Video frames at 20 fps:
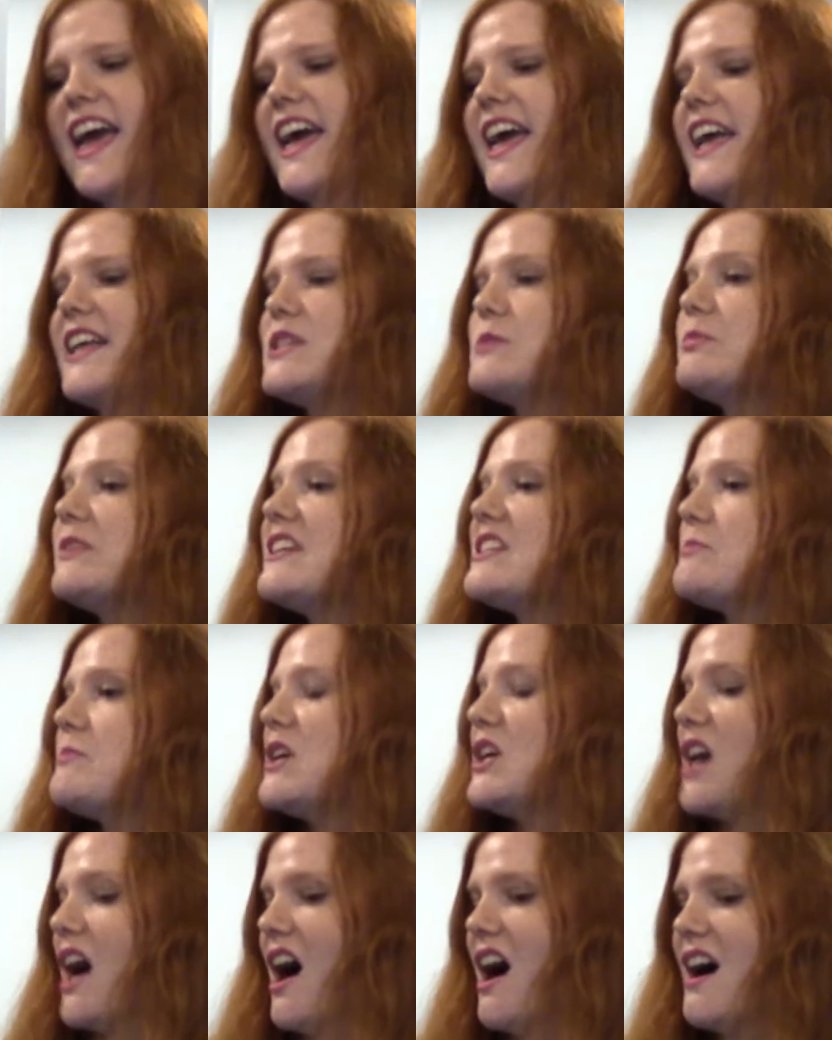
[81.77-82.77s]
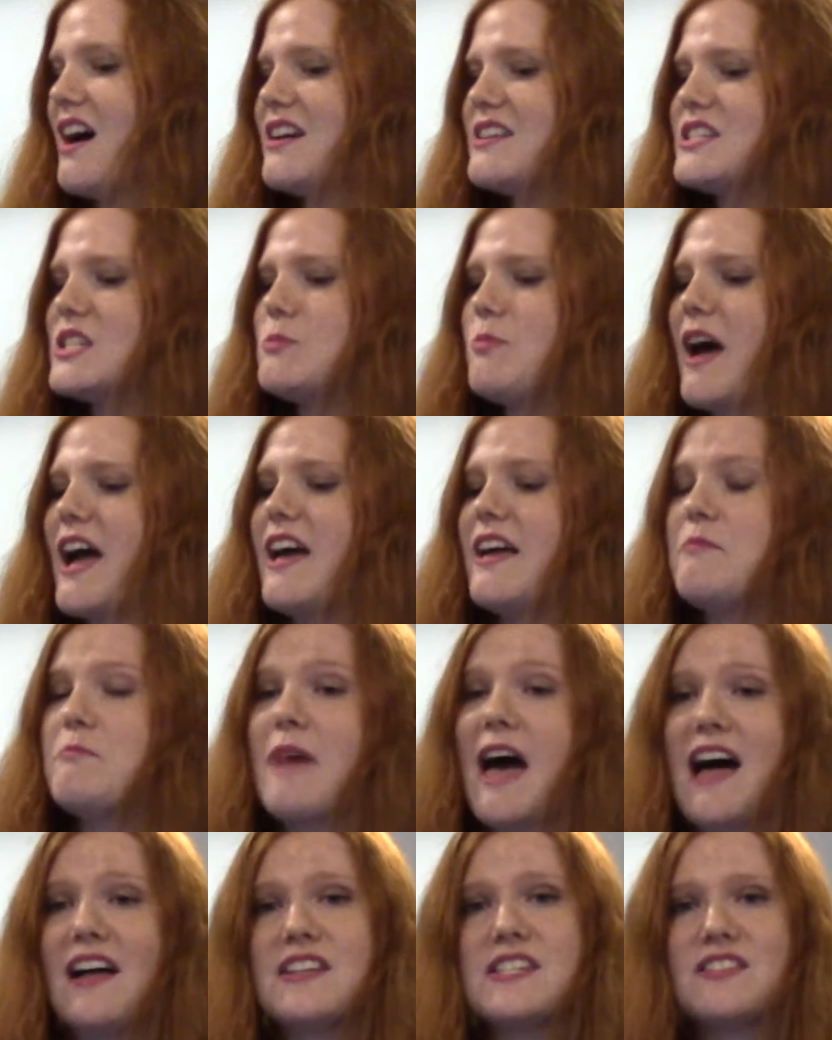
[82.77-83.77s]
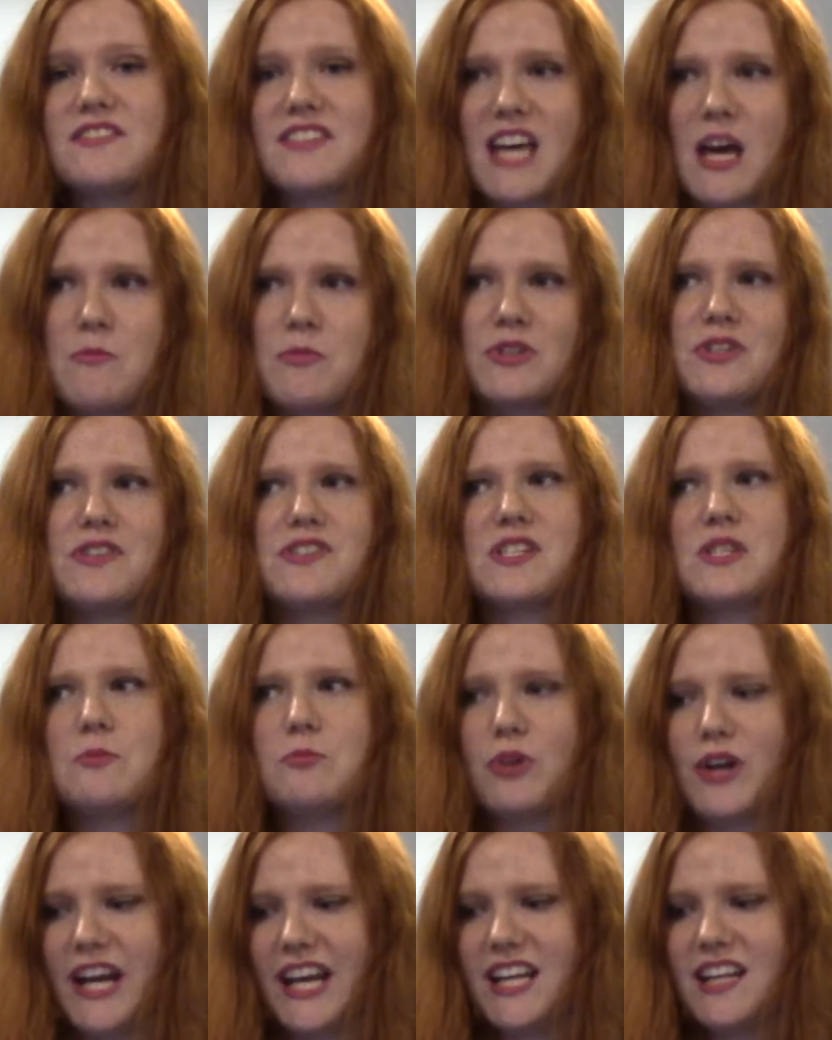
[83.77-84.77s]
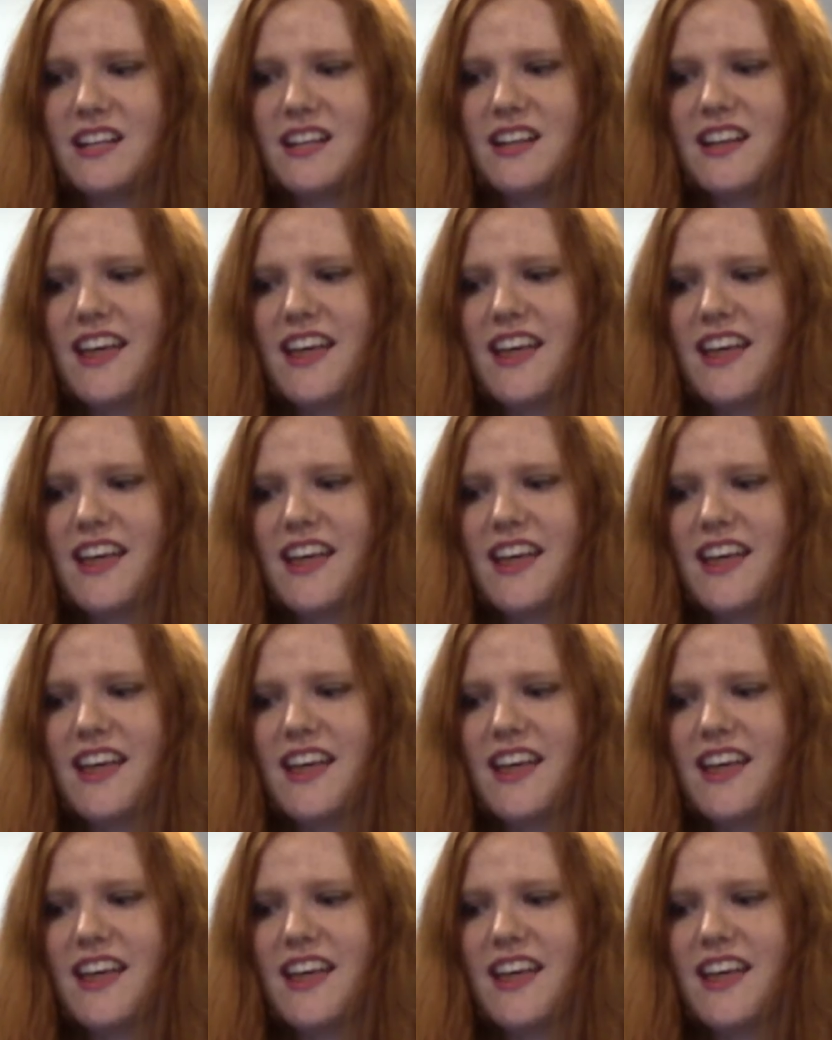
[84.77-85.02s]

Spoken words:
It's believed to be caused by an imbalance of chemicals in the brain,